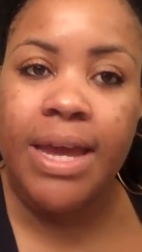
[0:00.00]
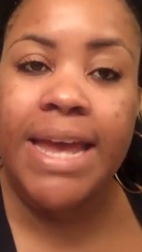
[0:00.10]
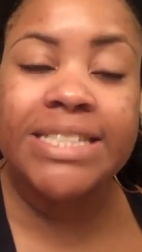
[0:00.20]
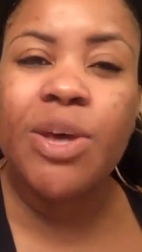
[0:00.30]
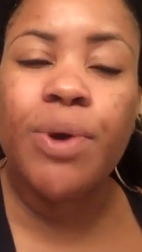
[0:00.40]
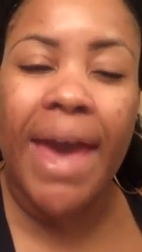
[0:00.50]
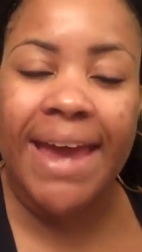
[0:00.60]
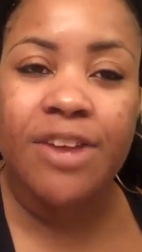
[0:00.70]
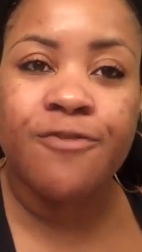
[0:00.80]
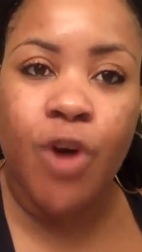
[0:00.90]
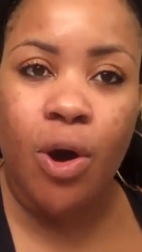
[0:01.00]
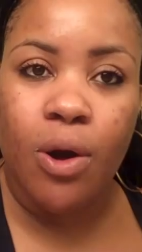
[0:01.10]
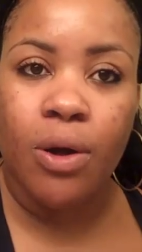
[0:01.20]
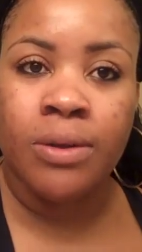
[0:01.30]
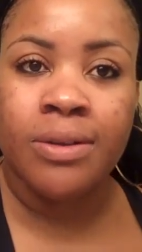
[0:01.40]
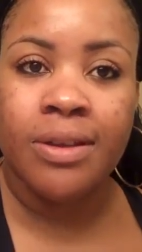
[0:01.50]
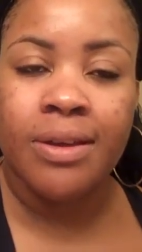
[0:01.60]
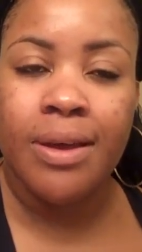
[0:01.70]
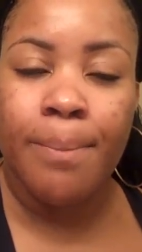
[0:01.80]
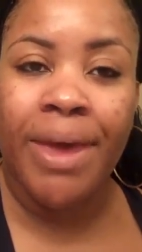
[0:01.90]
It's okay to fall
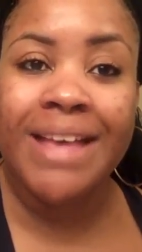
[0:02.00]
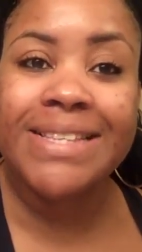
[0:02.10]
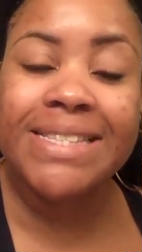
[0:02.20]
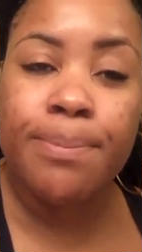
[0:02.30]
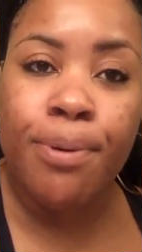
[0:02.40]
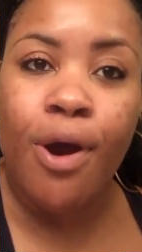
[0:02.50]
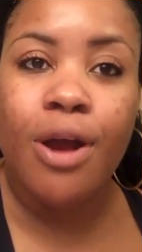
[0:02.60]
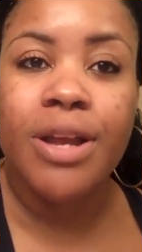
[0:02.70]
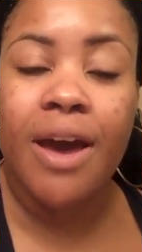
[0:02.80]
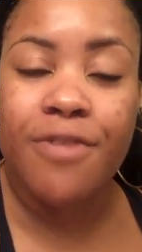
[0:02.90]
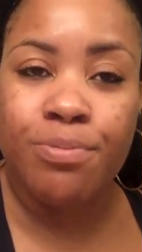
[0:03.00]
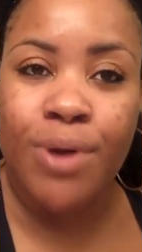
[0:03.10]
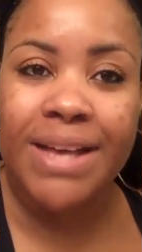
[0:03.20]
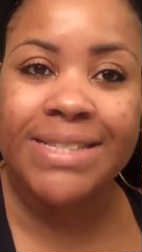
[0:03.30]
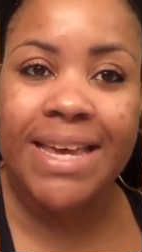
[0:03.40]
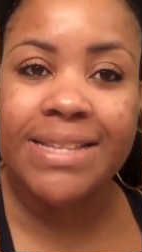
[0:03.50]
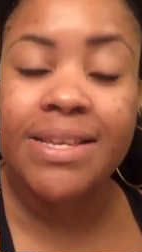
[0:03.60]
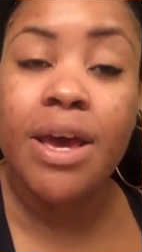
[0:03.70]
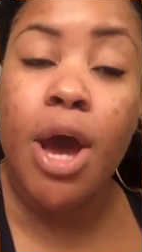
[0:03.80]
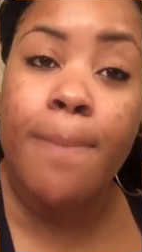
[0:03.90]
because it's a part of the
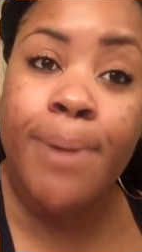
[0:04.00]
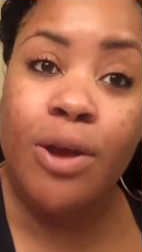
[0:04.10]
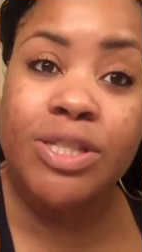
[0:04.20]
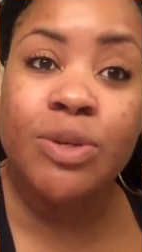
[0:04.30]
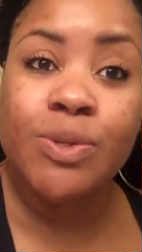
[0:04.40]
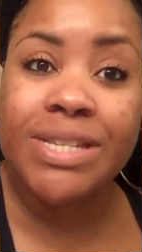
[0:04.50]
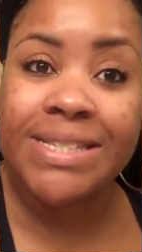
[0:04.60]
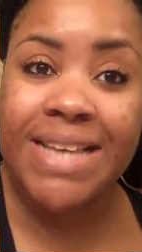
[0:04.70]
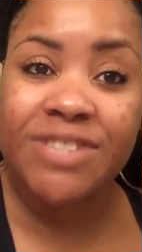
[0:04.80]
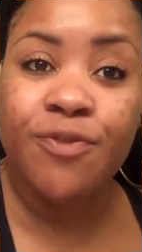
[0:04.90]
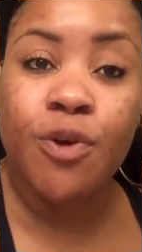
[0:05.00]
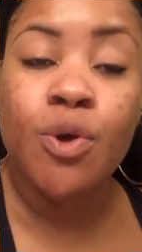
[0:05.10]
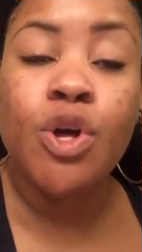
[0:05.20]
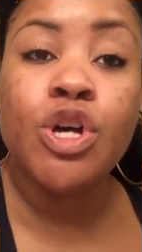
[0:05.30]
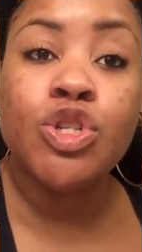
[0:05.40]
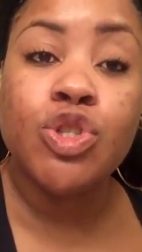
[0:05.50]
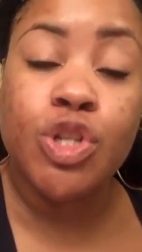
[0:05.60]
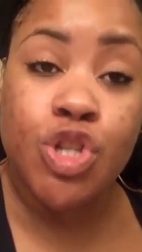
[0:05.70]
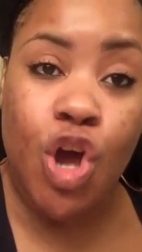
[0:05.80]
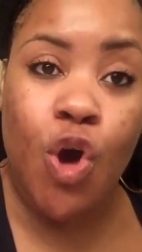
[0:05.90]
process. A person who's successful
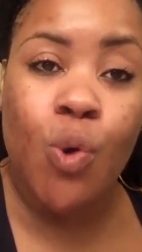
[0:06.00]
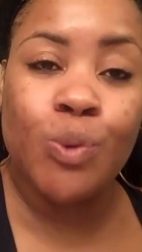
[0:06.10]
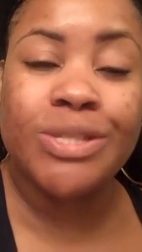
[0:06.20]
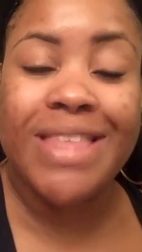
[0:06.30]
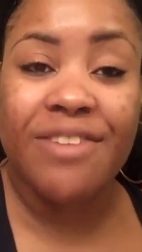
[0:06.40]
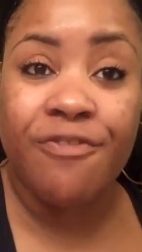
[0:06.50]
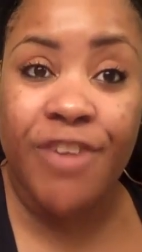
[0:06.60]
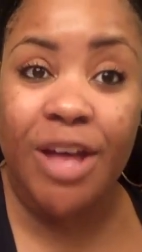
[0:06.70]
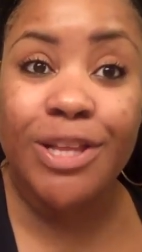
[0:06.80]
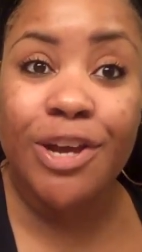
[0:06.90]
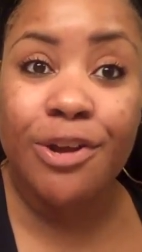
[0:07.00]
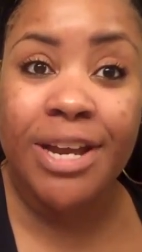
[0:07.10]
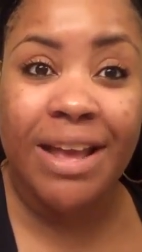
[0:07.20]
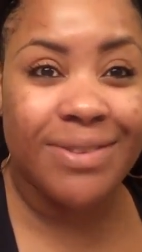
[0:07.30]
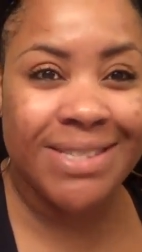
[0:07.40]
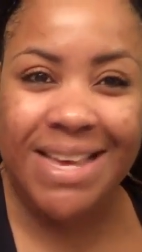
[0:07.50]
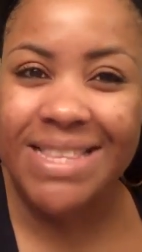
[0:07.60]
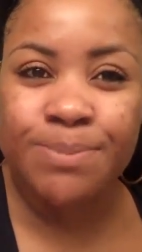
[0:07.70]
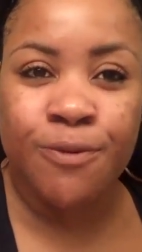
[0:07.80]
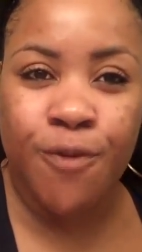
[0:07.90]
knows that failure, and I've said
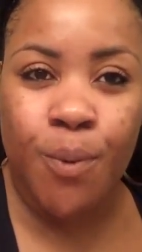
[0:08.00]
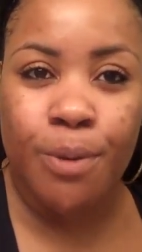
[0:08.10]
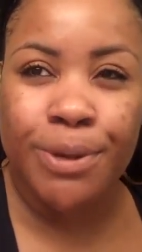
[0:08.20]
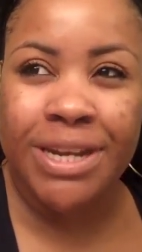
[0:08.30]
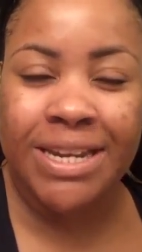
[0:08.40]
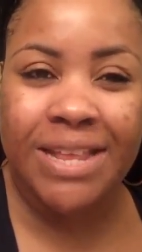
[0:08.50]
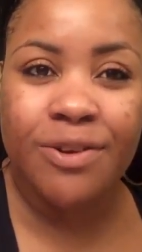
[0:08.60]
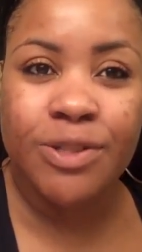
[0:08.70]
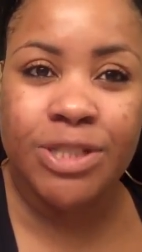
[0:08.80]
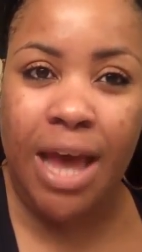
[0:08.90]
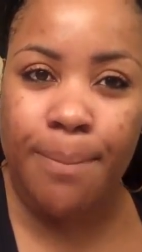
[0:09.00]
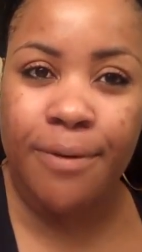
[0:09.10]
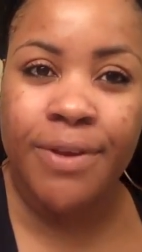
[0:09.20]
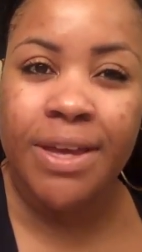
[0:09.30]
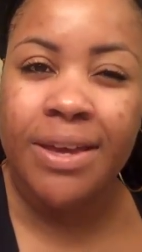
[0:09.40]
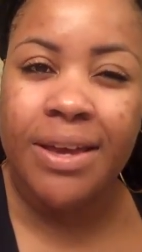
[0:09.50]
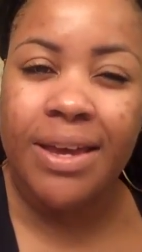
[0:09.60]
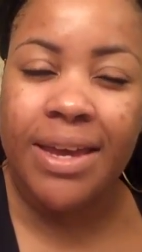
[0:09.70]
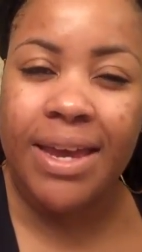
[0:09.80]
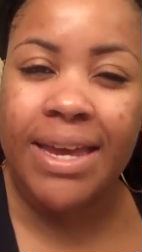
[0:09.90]
this before, but in another type of,
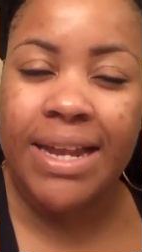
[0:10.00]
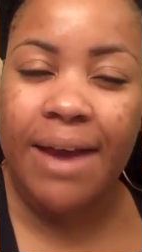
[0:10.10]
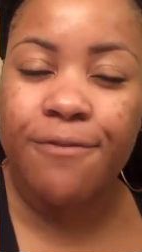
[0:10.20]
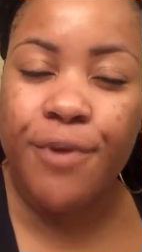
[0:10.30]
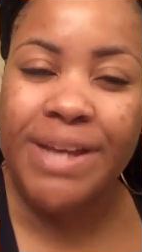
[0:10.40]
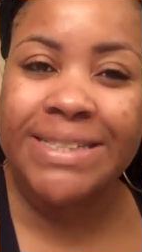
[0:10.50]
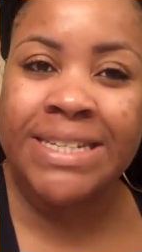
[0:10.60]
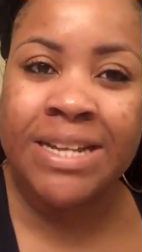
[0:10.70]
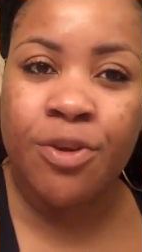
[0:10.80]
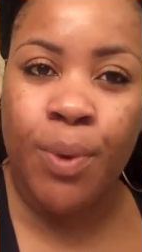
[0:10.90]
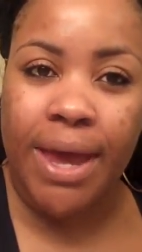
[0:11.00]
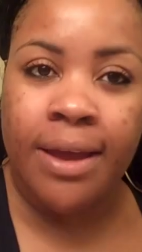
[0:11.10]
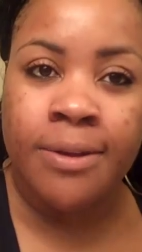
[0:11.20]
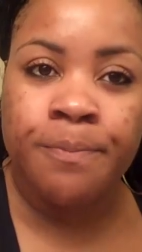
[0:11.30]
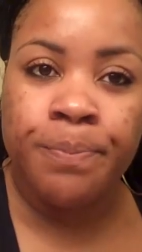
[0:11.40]
I phrase it another way.